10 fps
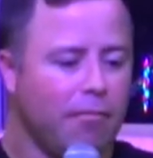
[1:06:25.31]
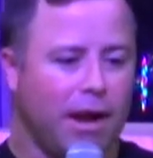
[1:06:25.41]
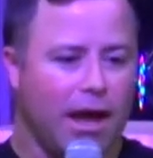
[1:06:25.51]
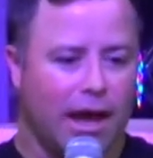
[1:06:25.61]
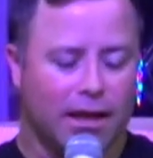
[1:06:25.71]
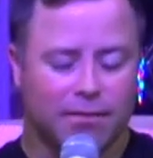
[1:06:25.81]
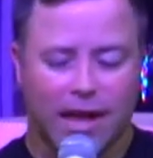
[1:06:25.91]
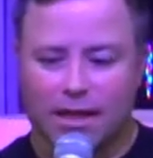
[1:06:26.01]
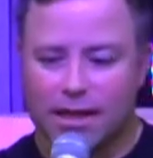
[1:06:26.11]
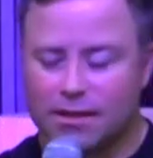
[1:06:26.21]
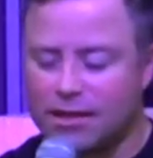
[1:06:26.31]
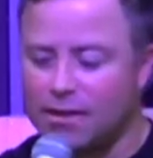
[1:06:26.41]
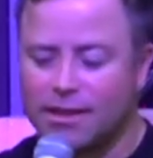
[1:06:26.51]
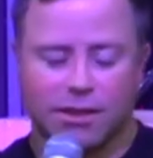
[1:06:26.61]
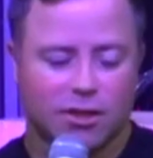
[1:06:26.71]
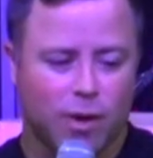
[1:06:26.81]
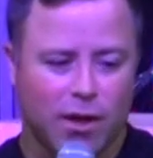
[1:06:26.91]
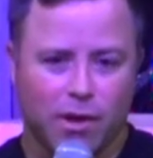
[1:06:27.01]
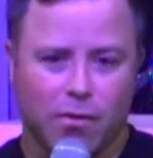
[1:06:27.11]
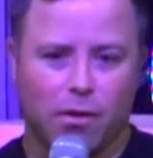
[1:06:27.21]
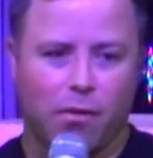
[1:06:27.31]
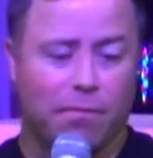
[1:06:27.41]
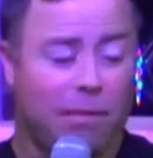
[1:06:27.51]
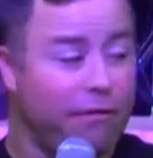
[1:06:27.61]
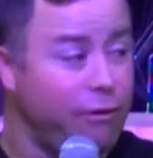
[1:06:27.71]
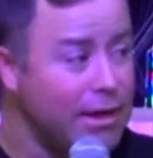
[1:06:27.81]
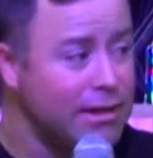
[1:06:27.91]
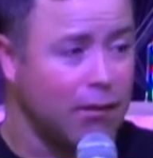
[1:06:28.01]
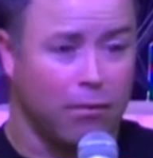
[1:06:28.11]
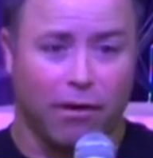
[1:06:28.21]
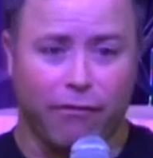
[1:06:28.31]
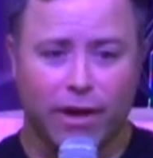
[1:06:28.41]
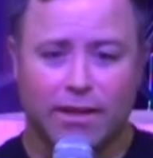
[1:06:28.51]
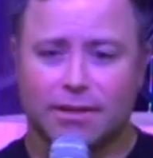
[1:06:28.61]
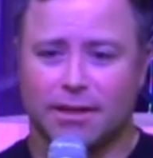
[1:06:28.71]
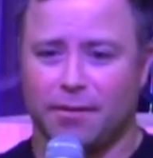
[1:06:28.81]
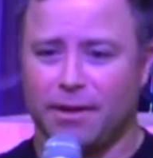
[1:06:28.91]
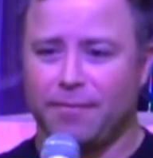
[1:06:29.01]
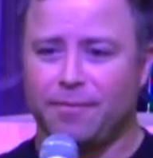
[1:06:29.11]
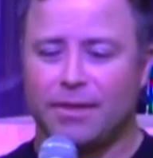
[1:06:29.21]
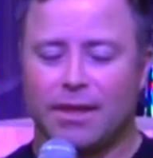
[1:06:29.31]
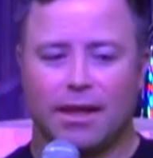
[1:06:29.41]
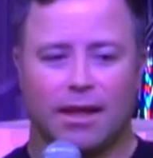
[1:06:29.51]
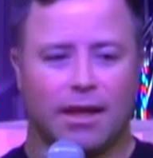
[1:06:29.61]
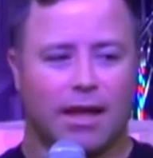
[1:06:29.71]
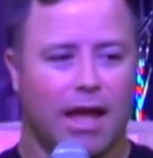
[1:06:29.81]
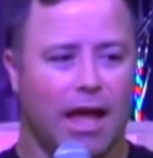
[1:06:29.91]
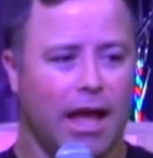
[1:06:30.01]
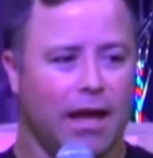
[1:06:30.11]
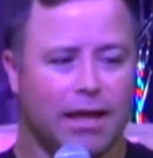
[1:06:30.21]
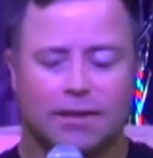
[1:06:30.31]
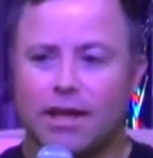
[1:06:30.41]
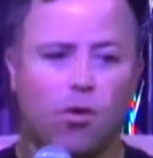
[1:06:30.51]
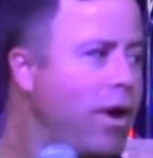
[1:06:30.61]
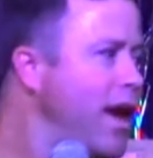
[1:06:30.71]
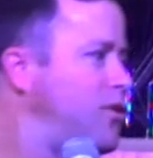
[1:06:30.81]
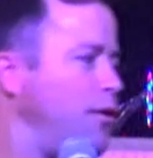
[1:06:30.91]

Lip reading: but I held him like this. And I said, just wait. My friend's coming. And he said, where's